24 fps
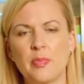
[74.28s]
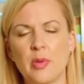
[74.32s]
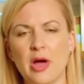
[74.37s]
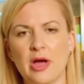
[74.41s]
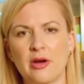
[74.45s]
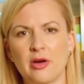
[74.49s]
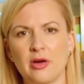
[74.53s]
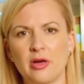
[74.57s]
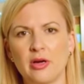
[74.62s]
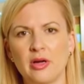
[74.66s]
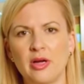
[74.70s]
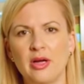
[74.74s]
the
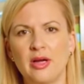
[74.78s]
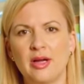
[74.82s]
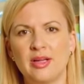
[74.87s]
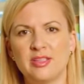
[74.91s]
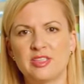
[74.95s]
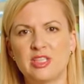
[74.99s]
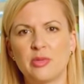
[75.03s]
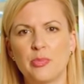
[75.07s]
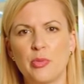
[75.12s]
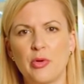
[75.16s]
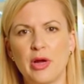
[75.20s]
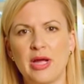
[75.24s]
butter
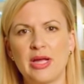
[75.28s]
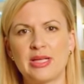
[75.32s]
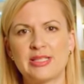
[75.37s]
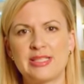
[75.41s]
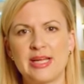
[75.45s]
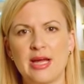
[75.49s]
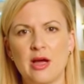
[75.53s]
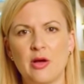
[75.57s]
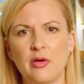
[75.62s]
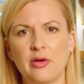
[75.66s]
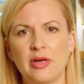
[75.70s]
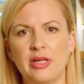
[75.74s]
to break
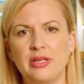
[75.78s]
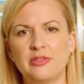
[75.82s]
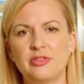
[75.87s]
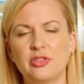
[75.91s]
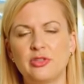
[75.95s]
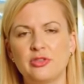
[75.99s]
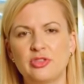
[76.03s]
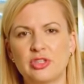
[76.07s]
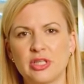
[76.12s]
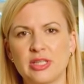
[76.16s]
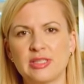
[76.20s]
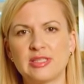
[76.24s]
down
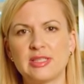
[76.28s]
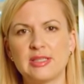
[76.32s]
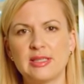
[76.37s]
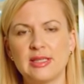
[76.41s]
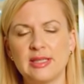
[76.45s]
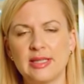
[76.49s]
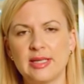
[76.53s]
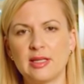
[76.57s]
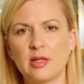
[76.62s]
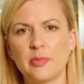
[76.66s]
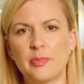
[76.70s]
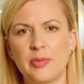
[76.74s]
into just
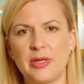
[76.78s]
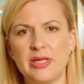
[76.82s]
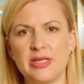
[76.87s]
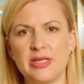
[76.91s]
little